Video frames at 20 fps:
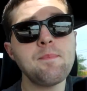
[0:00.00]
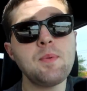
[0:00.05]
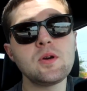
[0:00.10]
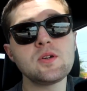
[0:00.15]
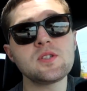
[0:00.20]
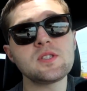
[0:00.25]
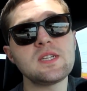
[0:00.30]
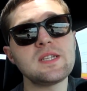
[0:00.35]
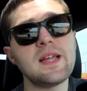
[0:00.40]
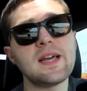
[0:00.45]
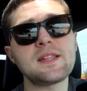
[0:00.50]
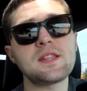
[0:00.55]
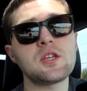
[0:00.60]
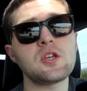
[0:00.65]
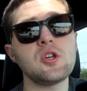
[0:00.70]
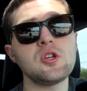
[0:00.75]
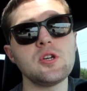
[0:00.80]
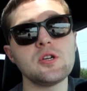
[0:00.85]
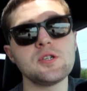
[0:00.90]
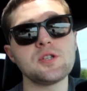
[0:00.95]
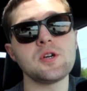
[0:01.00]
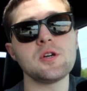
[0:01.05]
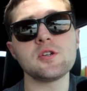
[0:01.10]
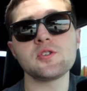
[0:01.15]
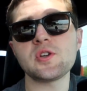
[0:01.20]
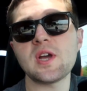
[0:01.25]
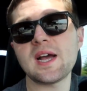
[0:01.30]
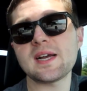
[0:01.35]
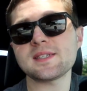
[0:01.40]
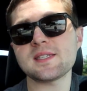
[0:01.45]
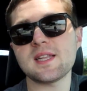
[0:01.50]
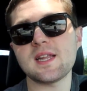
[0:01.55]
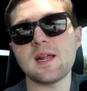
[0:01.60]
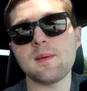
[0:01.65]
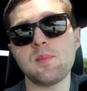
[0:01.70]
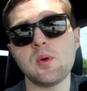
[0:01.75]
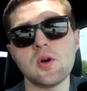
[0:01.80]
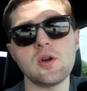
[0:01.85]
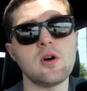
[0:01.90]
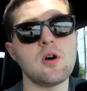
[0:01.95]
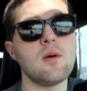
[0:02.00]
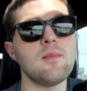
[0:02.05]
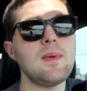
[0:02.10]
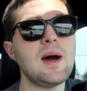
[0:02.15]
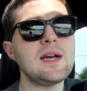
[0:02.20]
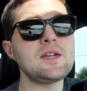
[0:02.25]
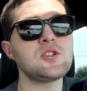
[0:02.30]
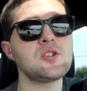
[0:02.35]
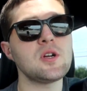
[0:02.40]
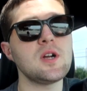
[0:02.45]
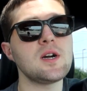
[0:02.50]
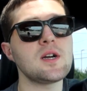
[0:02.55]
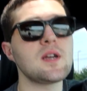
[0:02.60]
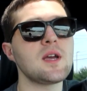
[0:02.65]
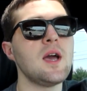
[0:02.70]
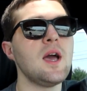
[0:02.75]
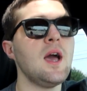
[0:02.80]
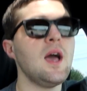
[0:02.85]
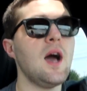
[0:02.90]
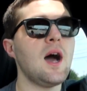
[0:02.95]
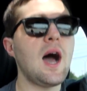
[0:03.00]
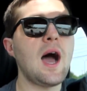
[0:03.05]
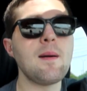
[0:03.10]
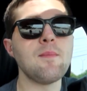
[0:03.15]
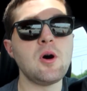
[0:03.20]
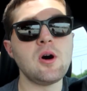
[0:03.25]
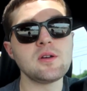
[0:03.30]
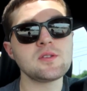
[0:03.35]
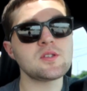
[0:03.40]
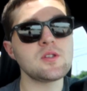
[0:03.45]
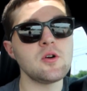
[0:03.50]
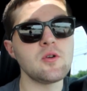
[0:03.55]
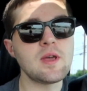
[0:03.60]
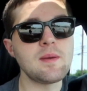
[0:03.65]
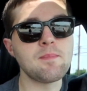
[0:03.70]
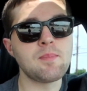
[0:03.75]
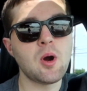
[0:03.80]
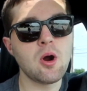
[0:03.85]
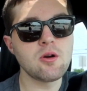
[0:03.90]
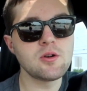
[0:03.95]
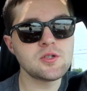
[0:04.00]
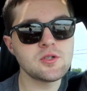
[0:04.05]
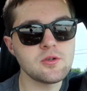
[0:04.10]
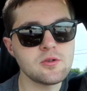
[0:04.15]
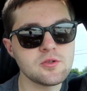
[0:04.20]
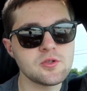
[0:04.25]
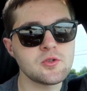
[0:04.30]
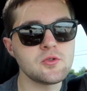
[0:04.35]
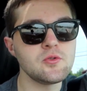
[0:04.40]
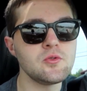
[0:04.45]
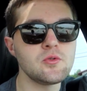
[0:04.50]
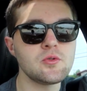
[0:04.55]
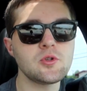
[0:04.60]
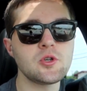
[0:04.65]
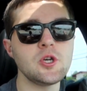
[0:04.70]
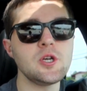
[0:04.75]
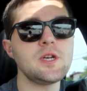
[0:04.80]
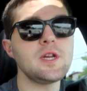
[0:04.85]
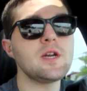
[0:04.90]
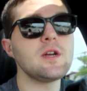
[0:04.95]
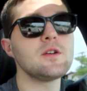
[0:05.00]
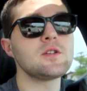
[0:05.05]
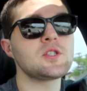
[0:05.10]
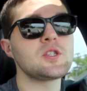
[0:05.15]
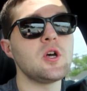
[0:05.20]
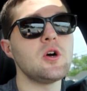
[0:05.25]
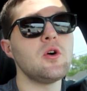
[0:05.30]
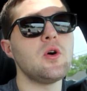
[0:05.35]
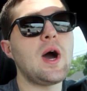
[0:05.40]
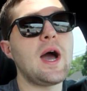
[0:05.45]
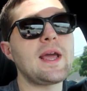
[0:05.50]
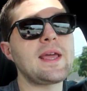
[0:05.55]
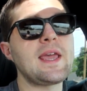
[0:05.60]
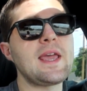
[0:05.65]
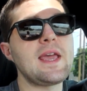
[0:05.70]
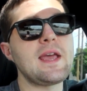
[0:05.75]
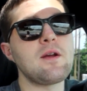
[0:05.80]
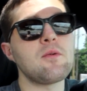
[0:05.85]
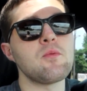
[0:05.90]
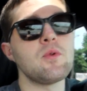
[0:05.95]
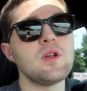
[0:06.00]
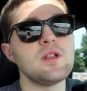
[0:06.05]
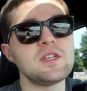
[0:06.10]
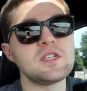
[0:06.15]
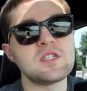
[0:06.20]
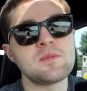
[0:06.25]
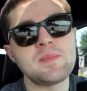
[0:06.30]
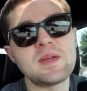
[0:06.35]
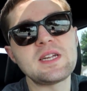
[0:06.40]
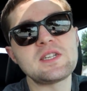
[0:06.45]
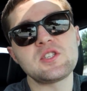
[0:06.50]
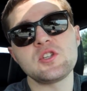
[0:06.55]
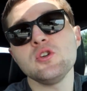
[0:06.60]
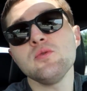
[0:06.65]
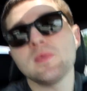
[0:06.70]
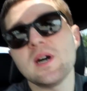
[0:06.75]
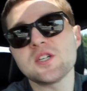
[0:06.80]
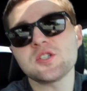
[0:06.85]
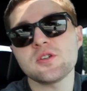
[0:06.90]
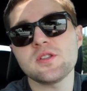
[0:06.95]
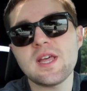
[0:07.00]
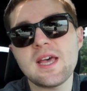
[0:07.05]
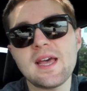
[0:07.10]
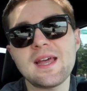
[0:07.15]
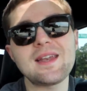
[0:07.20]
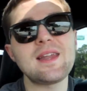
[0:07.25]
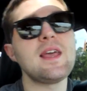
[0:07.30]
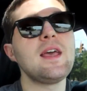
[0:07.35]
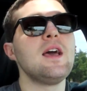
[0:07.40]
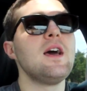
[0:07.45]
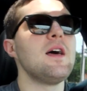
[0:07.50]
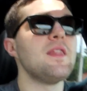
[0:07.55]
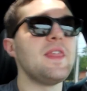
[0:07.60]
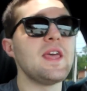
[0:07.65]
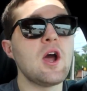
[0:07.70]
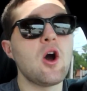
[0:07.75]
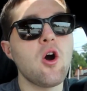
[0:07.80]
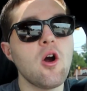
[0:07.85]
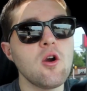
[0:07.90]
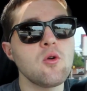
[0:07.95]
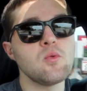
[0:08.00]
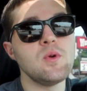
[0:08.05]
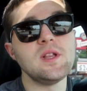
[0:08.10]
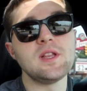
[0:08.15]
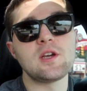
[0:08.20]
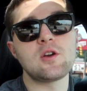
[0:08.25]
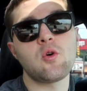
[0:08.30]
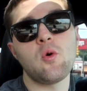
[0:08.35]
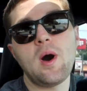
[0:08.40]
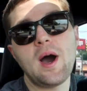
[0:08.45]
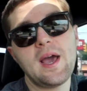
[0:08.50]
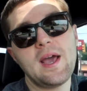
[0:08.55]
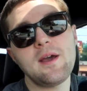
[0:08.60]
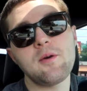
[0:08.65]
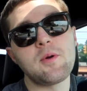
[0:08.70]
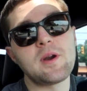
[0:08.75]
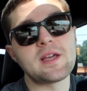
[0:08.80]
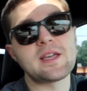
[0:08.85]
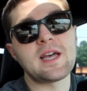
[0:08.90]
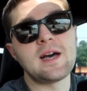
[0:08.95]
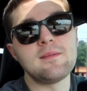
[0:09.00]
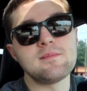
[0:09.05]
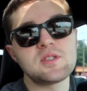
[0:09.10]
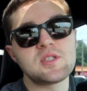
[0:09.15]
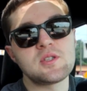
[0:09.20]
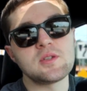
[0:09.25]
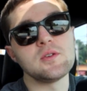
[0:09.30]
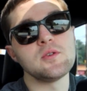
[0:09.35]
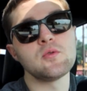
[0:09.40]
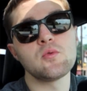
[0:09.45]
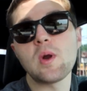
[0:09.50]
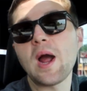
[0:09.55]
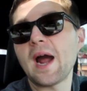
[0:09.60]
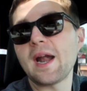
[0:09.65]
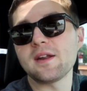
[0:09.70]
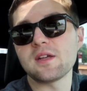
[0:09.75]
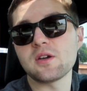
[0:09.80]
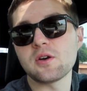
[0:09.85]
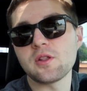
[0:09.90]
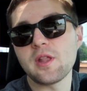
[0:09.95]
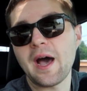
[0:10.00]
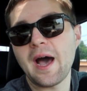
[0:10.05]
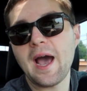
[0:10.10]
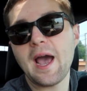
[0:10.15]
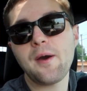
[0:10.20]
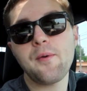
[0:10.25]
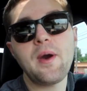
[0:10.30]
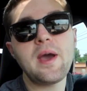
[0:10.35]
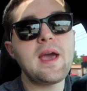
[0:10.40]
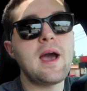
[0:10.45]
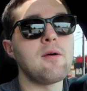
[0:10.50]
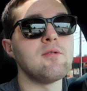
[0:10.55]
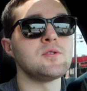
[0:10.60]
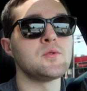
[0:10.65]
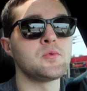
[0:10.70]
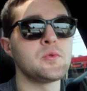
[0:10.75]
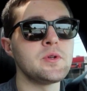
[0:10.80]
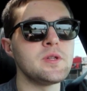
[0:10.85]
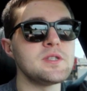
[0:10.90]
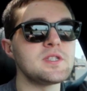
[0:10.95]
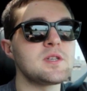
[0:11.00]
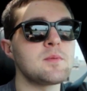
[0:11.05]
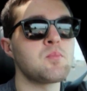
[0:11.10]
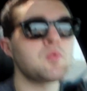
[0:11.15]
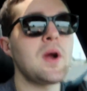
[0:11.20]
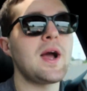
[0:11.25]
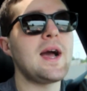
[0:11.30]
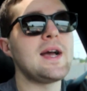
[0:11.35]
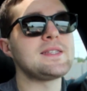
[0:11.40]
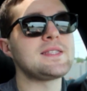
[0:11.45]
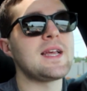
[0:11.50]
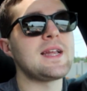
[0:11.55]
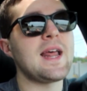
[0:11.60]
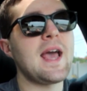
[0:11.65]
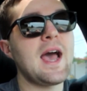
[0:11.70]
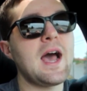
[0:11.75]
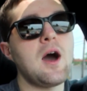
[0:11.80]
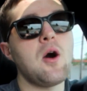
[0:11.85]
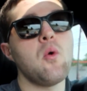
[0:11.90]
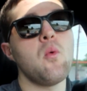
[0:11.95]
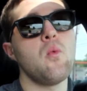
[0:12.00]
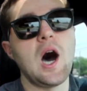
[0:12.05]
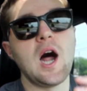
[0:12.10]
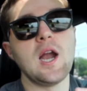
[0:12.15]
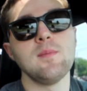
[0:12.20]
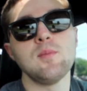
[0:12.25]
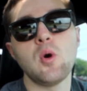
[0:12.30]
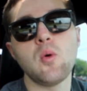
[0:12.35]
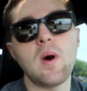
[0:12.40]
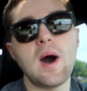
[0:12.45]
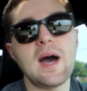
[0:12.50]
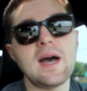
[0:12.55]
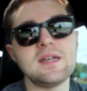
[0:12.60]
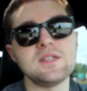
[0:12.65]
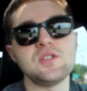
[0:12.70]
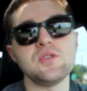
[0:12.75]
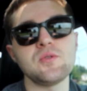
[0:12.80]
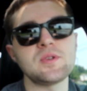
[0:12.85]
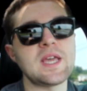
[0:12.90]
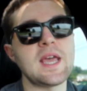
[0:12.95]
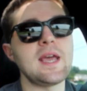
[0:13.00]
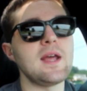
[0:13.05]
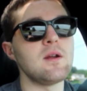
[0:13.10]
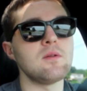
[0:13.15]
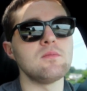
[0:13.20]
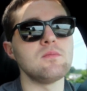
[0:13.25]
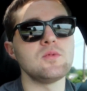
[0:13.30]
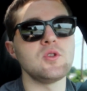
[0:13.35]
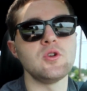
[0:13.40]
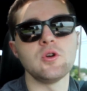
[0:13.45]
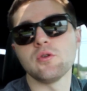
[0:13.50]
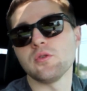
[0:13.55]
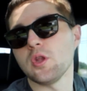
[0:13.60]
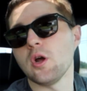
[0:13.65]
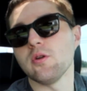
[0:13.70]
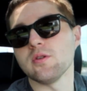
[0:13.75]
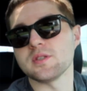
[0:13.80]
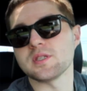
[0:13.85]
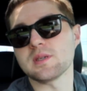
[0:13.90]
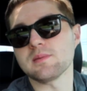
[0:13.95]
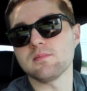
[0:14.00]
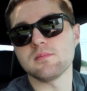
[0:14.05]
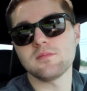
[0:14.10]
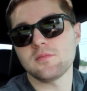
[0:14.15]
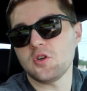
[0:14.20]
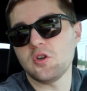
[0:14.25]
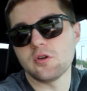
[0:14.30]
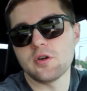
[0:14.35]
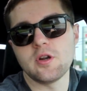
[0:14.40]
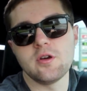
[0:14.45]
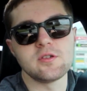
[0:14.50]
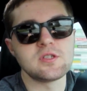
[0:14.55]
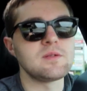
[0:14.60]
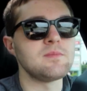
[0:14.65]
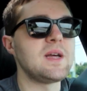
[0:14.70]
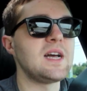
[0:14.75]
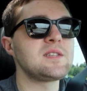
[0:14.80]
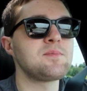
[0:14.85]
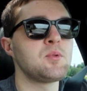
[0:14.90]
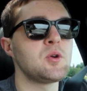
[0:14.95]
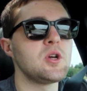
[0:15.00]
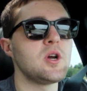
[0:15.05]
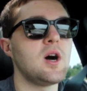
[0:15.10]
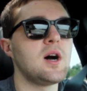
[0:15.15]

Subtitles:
personally like the Goodyear Duratrax that I put on my truck. I'm also impartial to Goodyear, so I can't really speak too much on that. They are really quiet when it comes to riding on the highway. I was really surprised at how audible-wise you don't notice them. You don't notice them. That's pretty